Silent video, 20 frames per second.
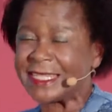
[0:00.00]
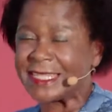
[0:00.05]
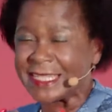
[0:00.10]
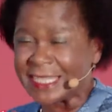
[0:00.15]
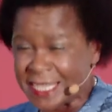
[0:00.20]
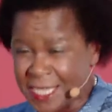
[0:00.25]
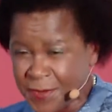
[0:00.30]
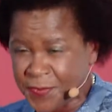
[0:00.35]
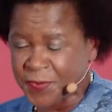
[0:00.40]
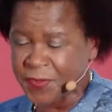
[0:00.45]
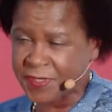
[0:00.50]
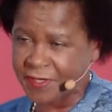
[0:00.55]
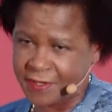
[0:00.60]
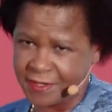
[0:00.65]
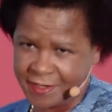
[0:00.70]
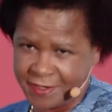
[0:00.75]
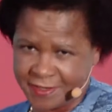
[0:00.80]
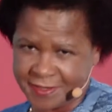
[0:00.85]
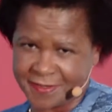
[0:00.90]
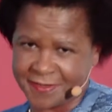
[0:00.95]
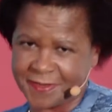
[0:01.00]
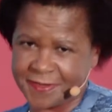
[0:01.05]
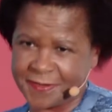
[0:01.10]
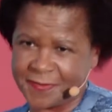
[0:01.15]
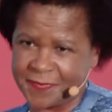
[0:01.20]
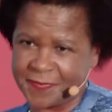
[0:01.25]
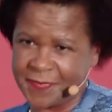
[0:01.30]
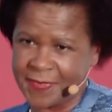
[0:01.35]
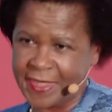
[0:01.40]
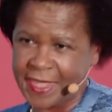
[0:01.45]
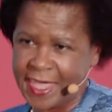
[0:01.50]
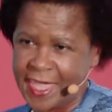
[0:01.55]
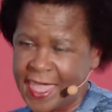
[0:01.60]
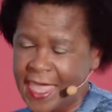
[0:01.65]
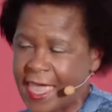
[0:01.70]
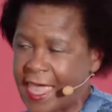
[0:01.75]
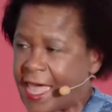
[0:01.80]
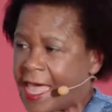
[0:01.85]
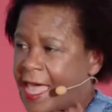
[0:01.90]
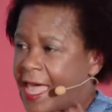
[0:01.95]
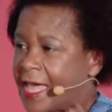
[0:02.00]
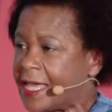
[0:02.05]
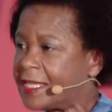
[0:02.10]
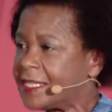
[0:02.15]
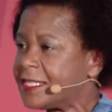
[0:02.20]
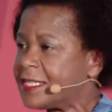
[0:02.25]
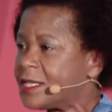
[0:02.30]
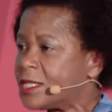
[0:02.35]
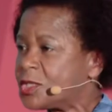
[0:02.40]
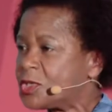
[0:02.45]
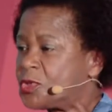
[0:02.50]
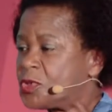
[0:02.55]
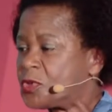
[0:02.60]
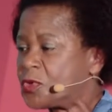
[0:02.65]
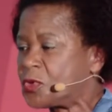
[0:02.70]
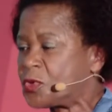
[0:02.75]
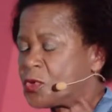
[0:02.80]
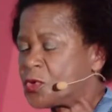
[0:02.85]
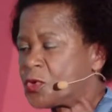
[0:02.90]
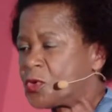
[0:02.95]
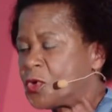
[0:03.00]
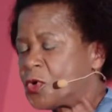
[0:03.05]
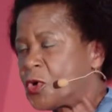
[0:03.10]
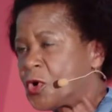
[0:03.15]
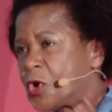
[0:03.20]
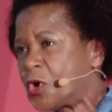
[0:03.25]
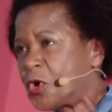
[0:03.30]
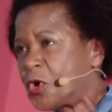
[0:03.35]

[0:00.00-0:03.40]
deep scars. And to